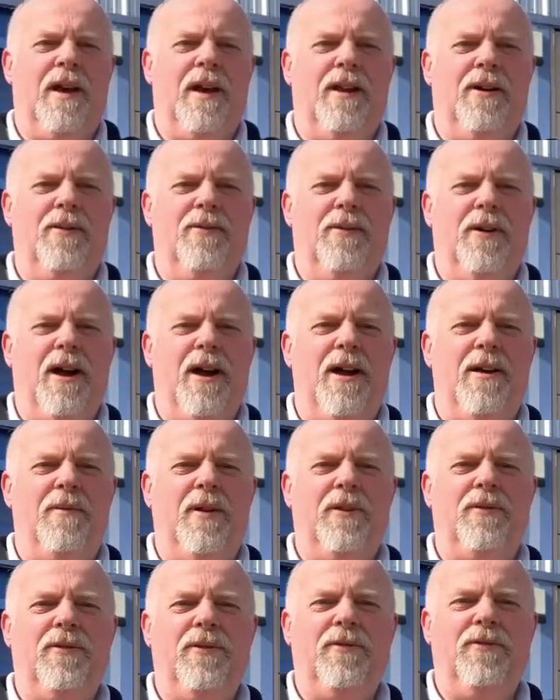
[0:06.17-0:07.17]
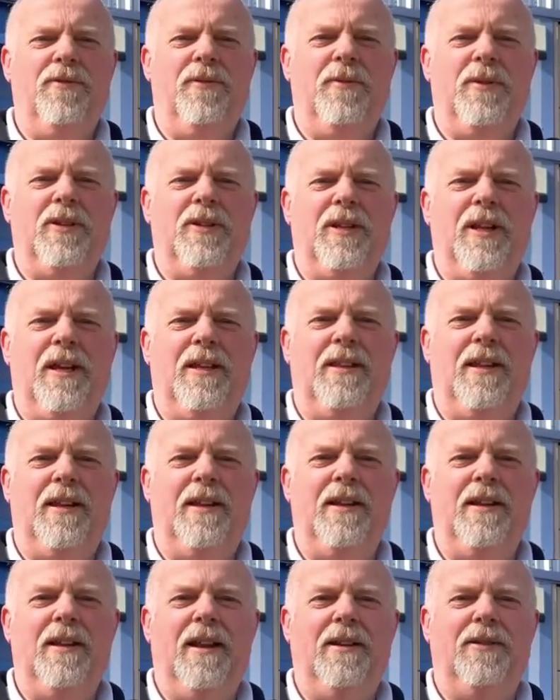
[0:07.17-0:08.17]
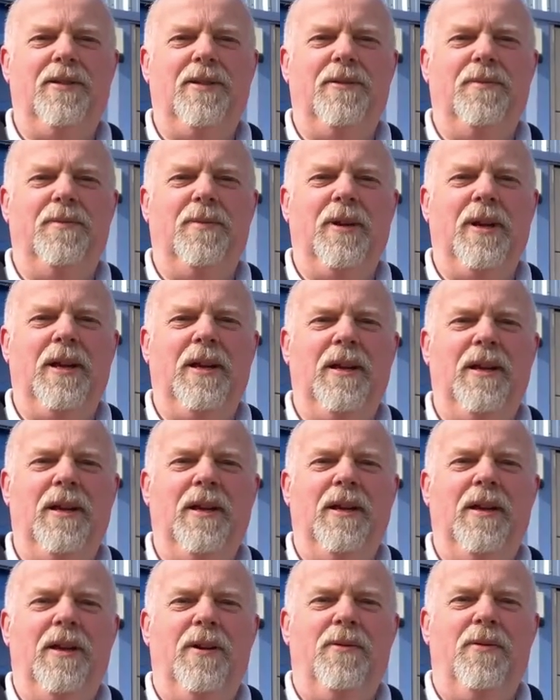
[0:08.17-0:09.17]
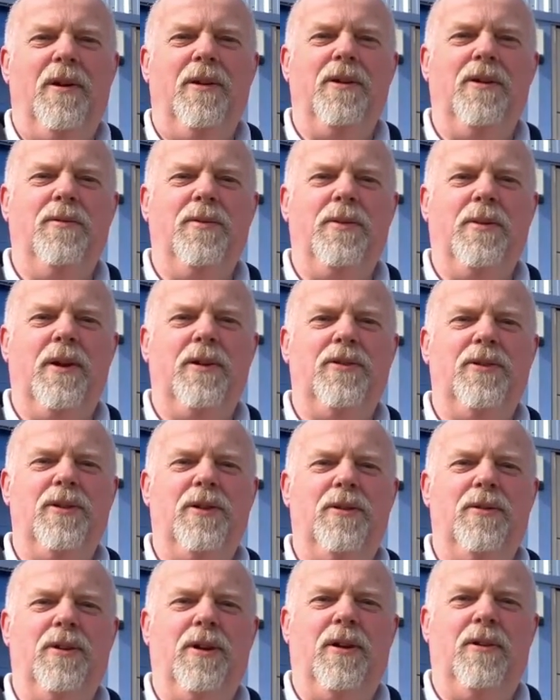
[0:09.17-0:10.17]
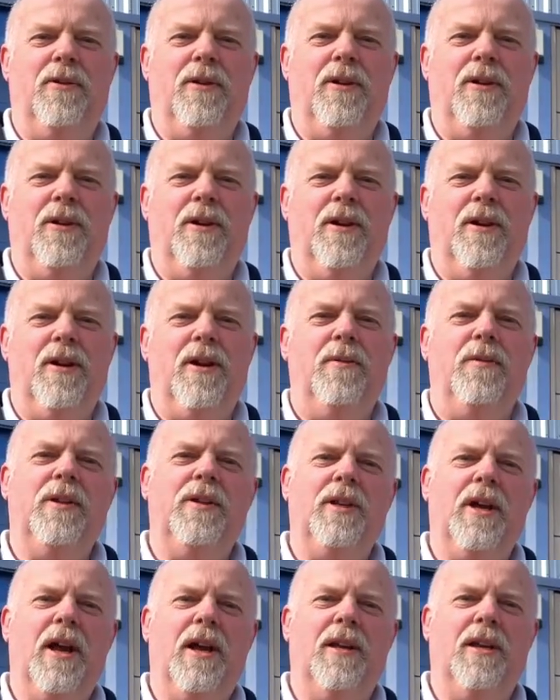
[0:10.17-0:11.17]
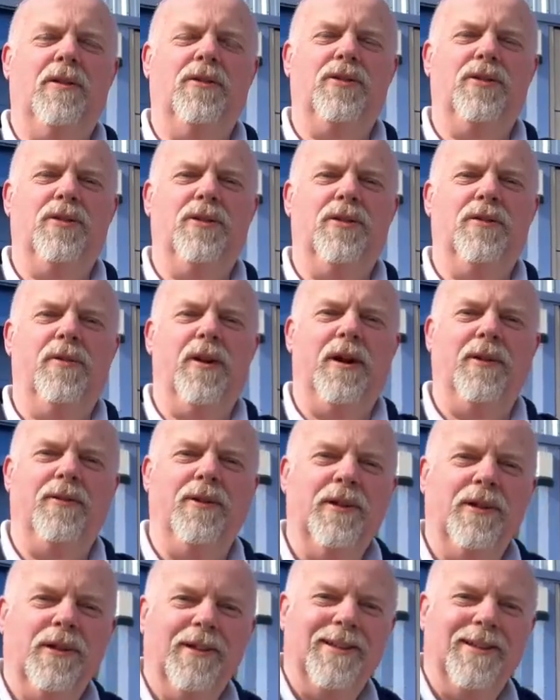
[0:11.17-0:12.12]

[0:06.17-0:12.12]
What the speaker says: Hello, I'm Andrew from the Stained Leaded Glass Company. Welcome to our studio. Come inside, I'll show you around.